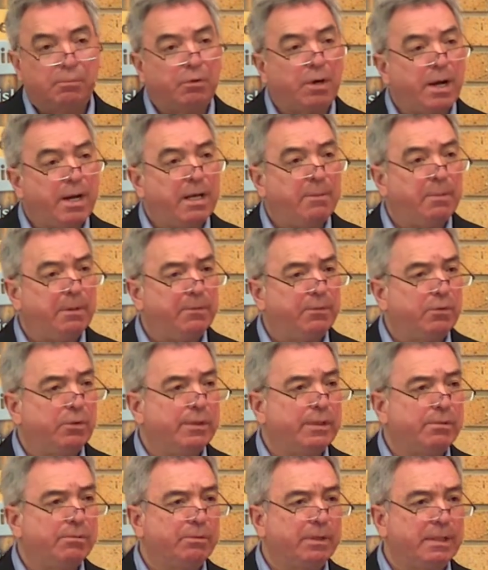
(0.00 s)
Pray before
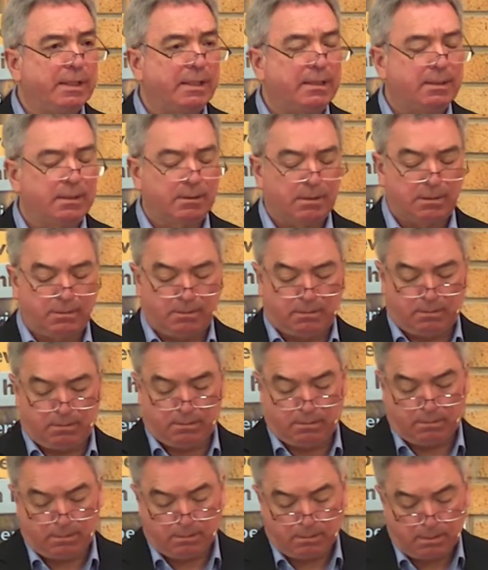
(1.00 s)
you read,
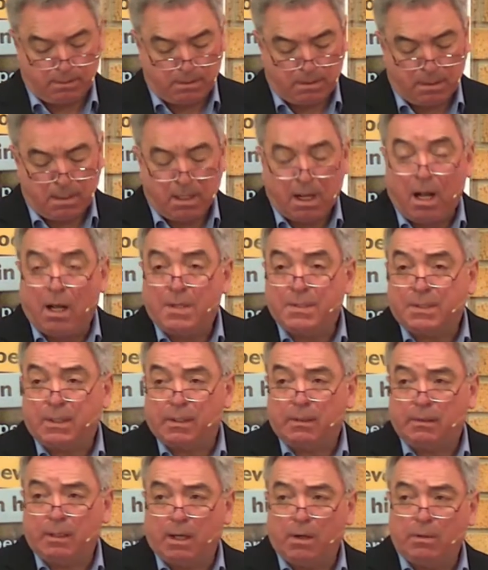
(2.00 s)

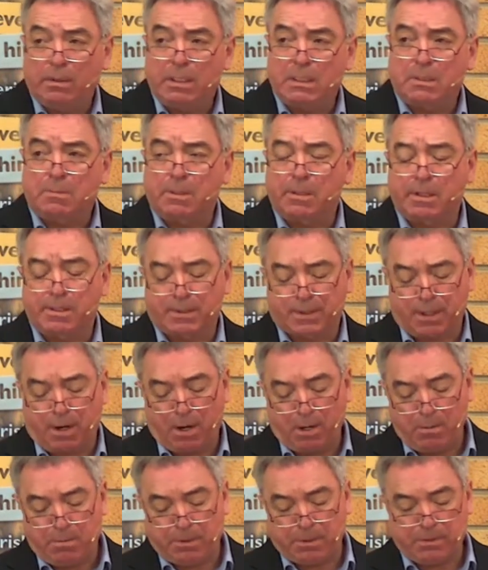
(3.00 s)
asking the Holy Spirit to
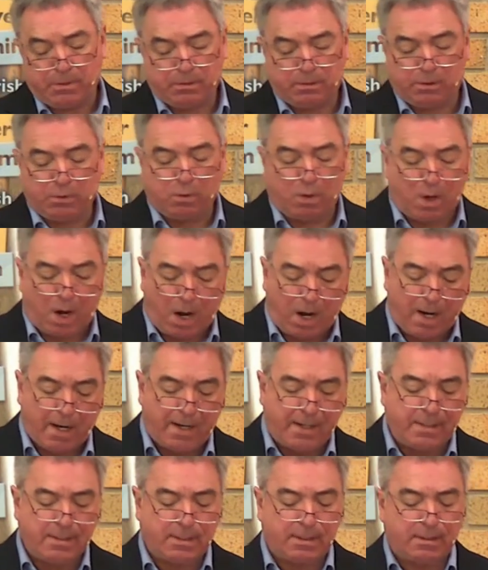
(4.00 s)
open your
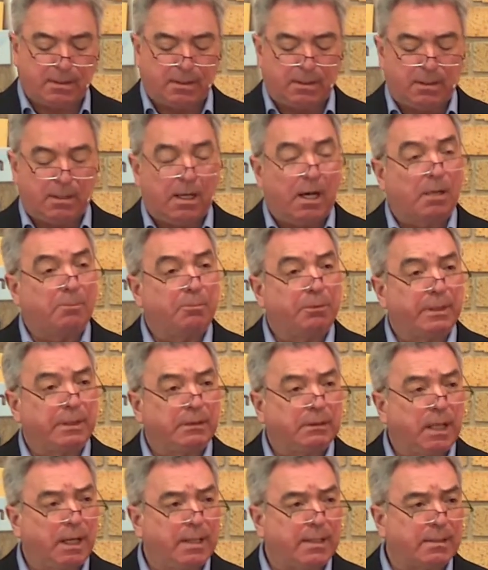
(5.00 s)
eyes and bring
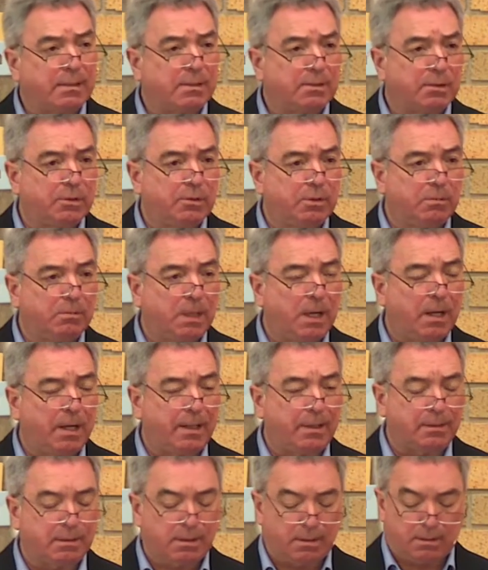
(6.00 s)
light to your
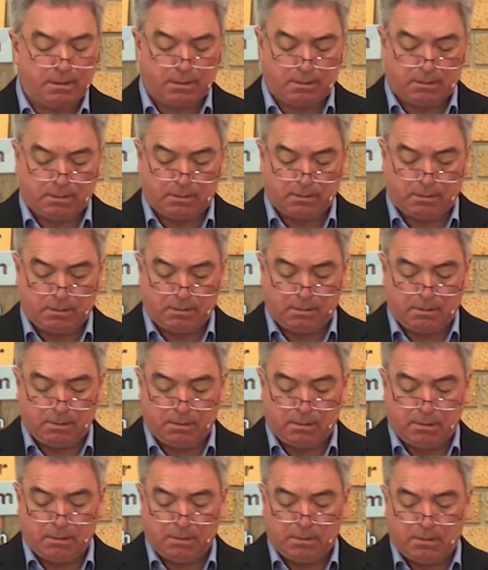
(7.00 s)
mind.
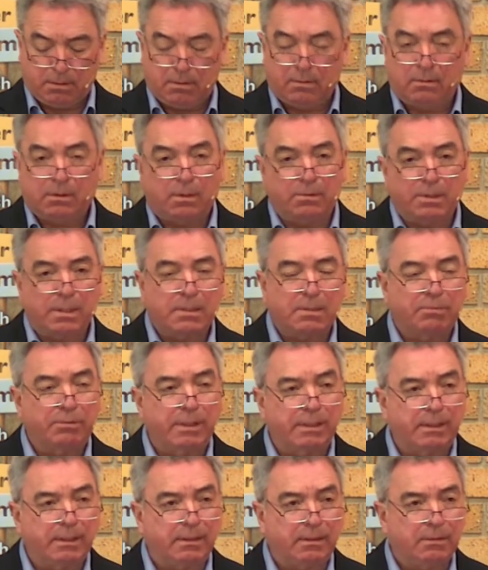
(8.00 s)
Don't just
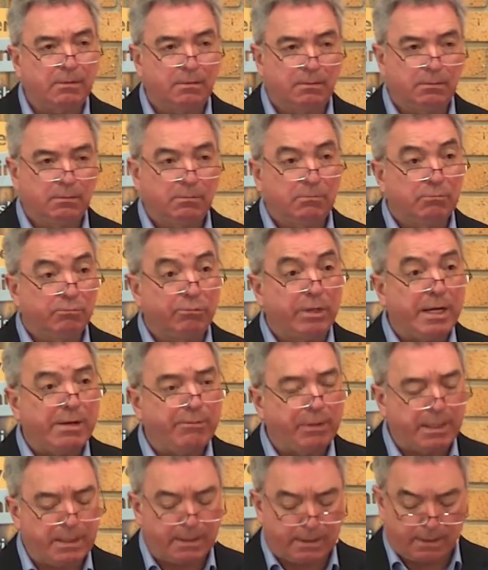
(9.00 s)
read it,
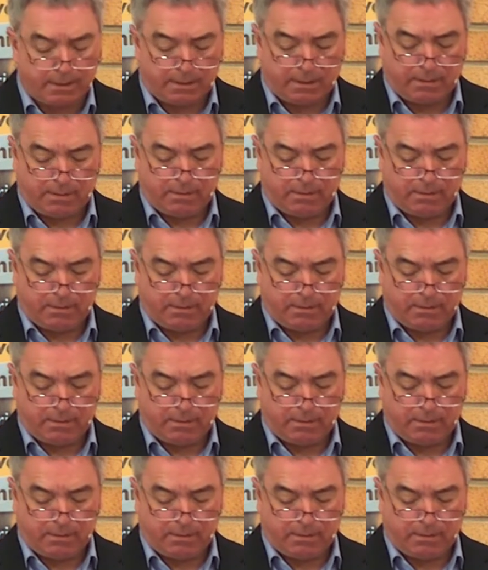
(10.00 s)
reread it.